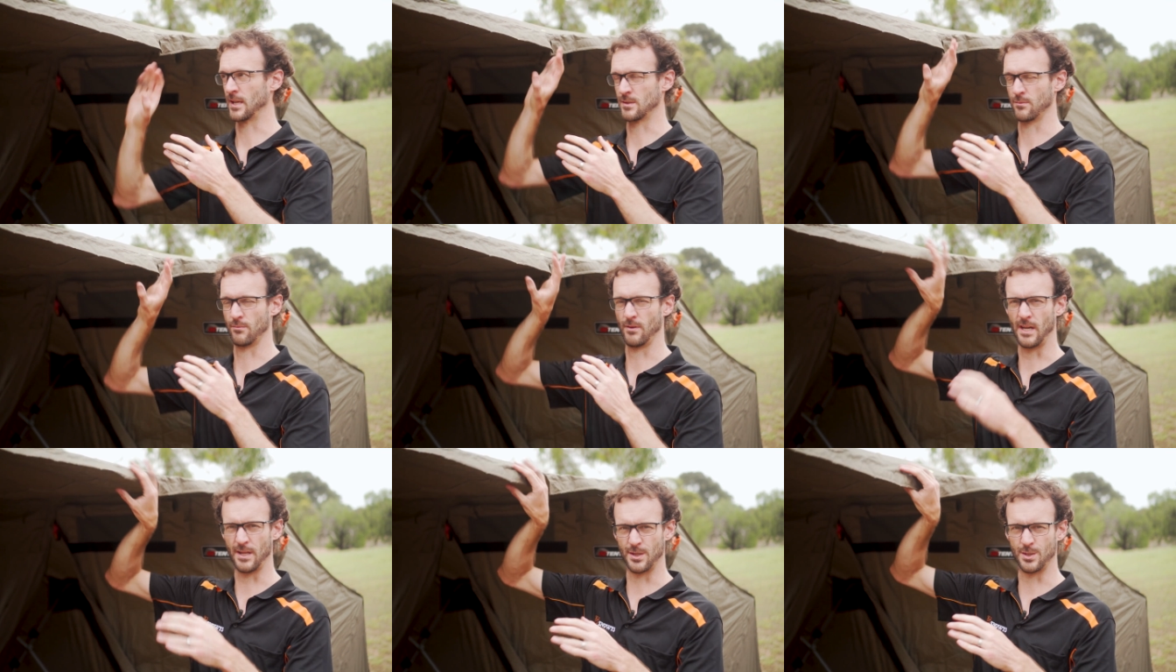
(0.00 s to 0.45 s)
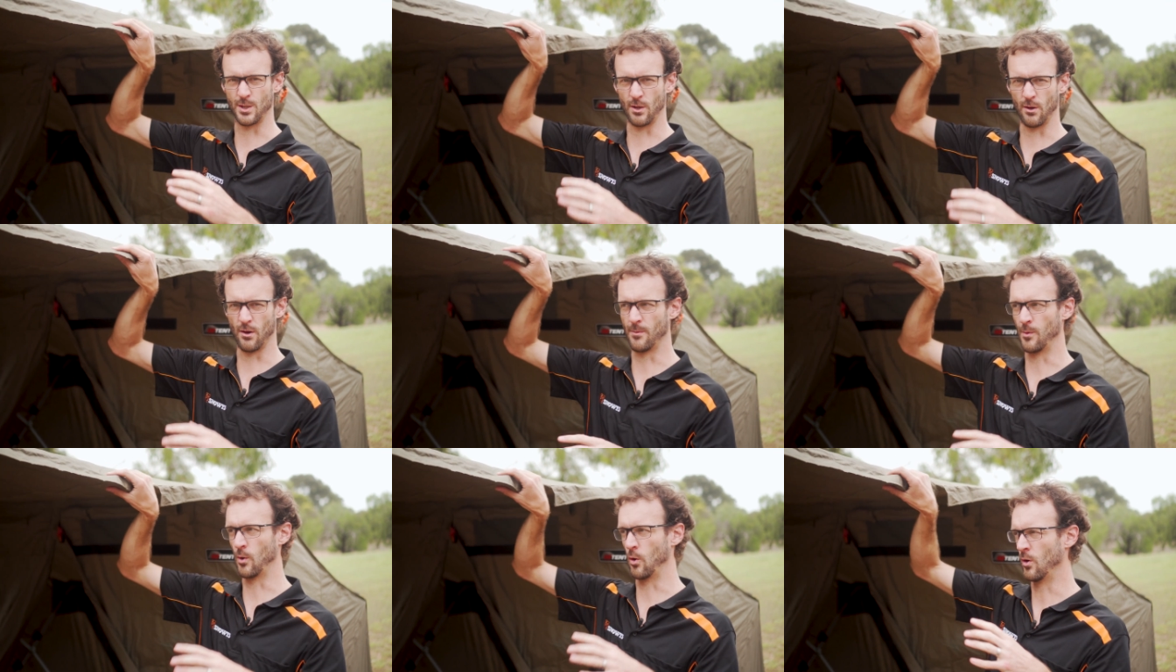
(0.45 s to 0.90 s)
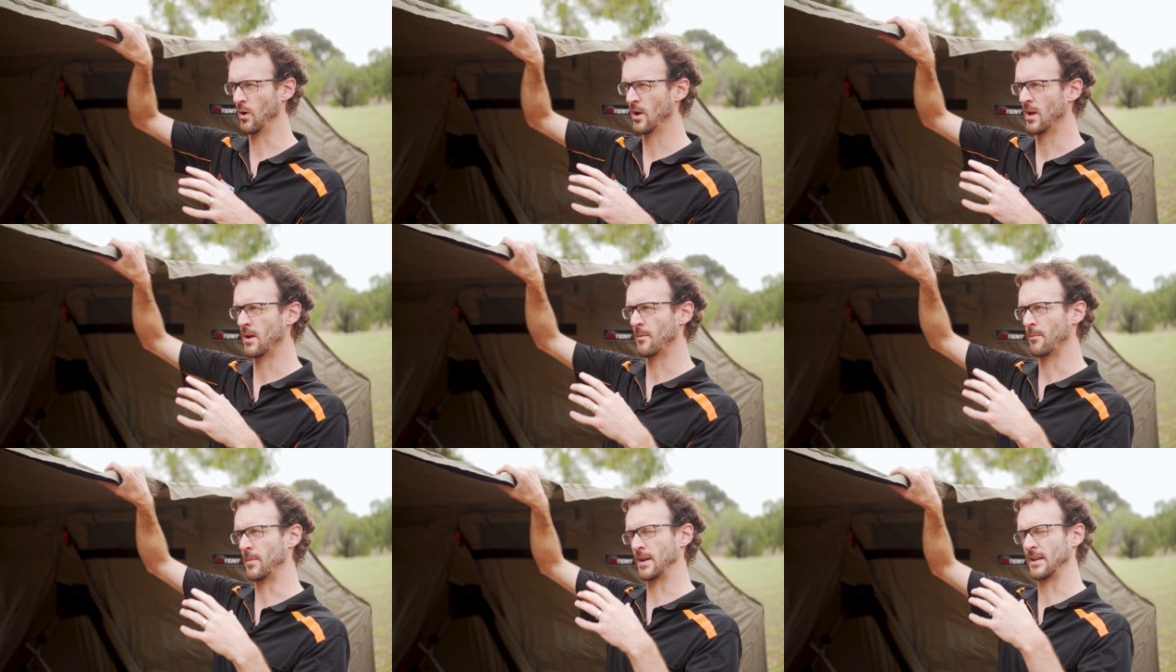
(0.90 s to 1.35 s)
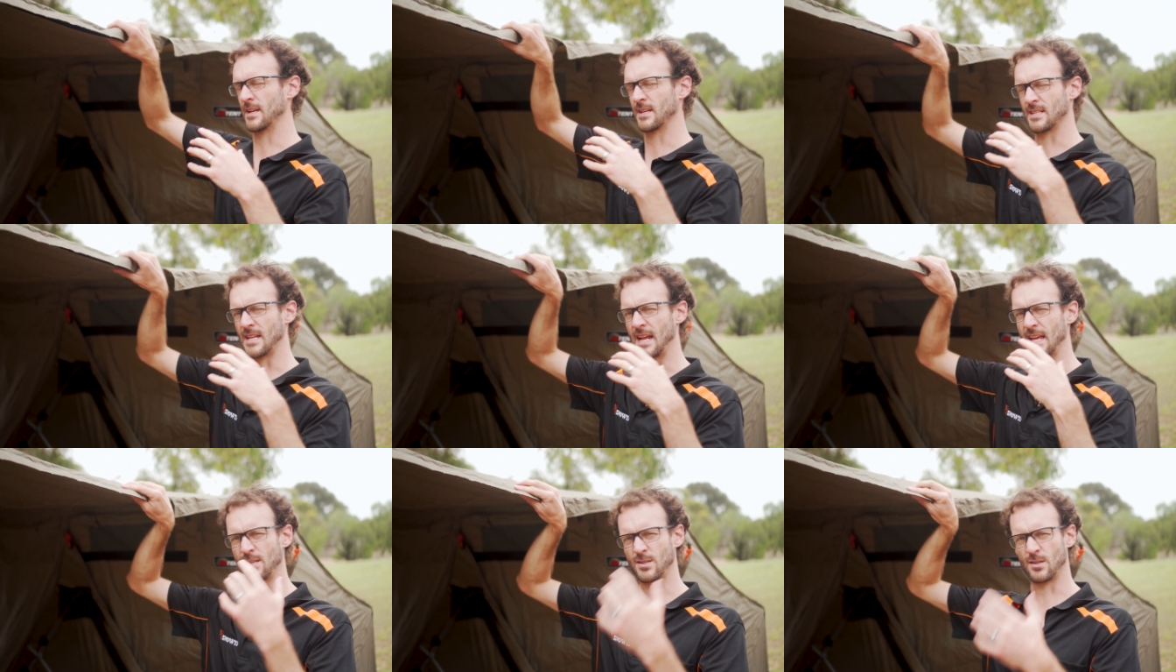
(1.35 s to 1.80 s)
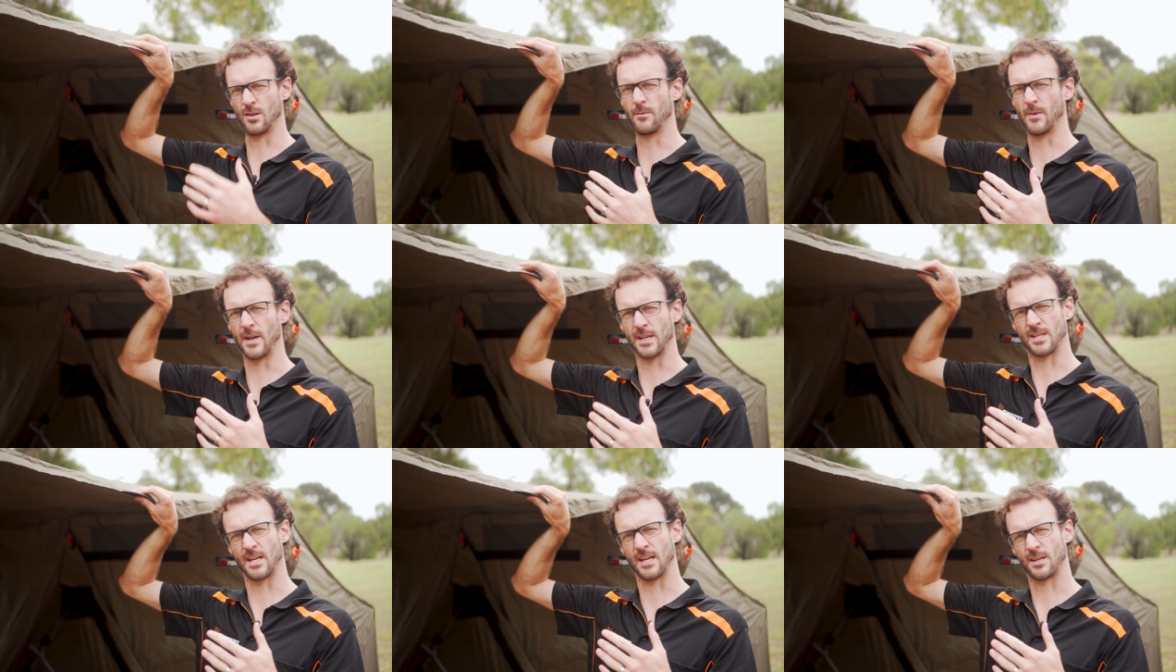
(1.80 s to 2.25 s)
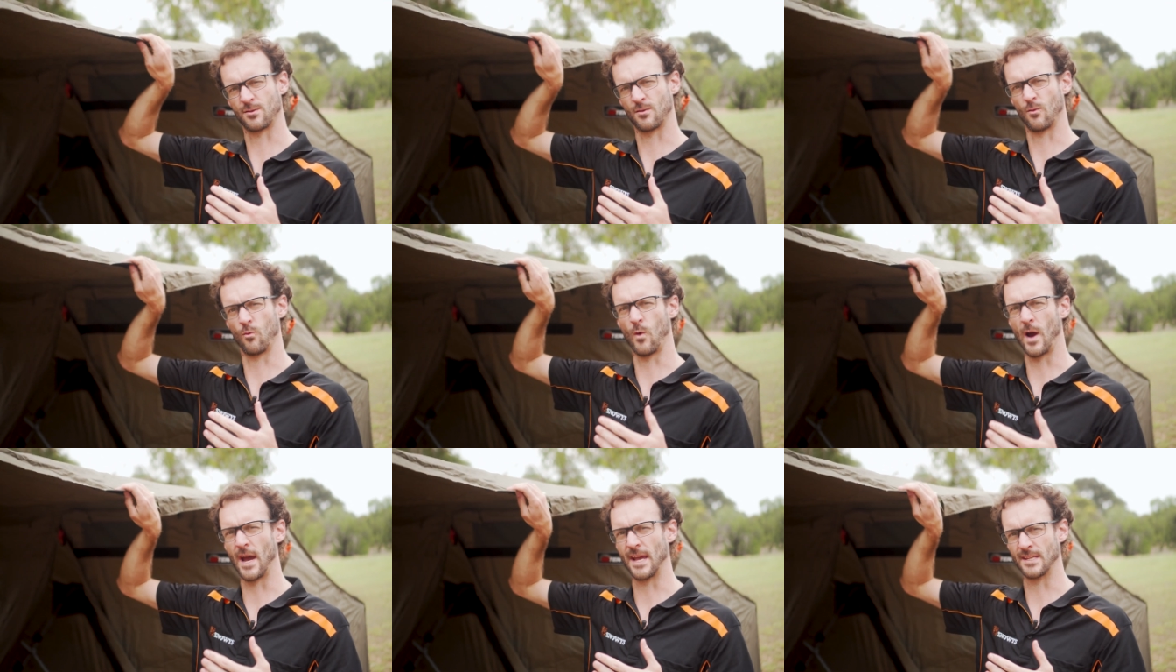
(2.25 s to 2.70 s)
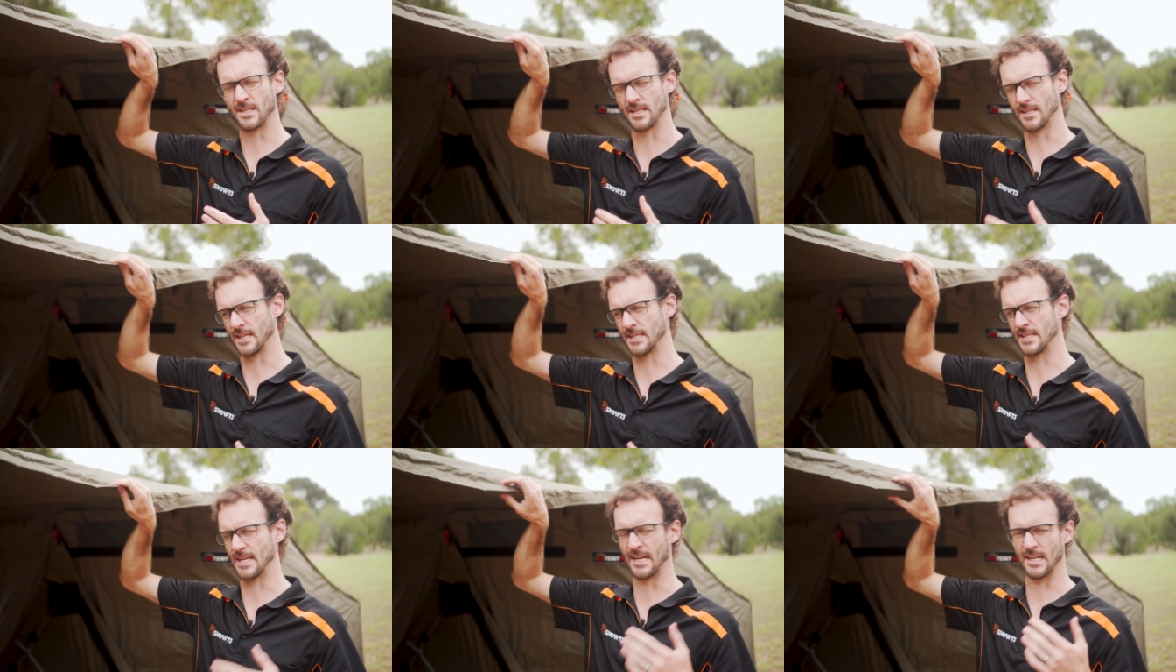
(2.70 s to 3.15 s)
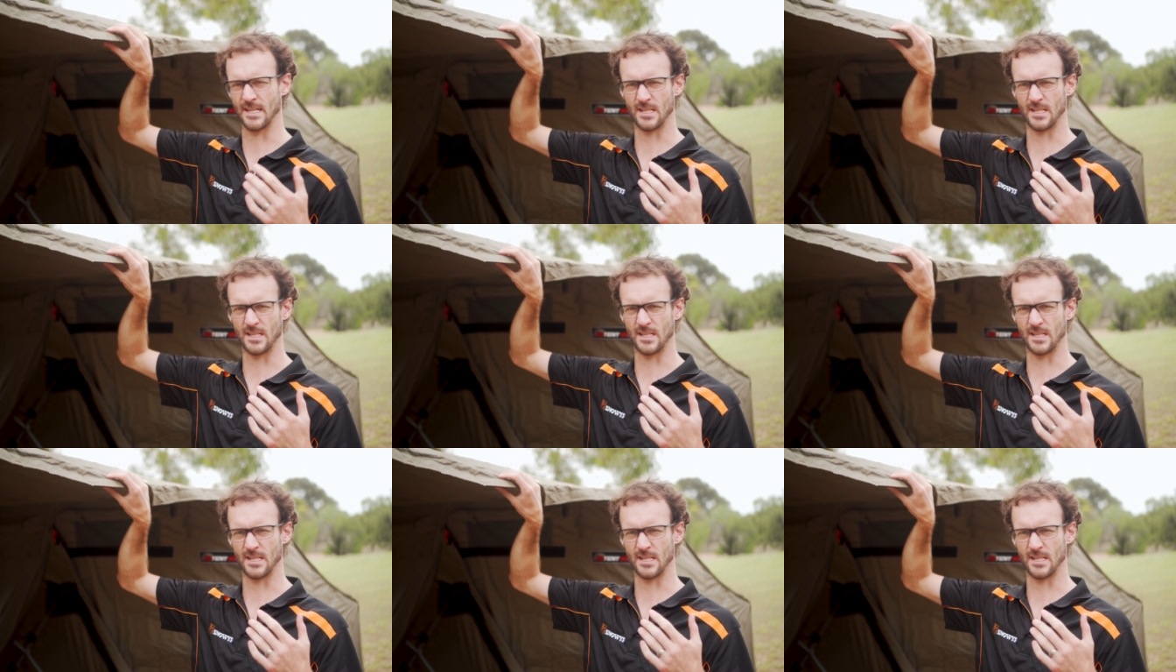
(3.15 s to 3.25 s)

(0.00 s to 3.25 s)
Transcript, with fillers: It's really durable, but it doesn't add too much extra weight to the tent.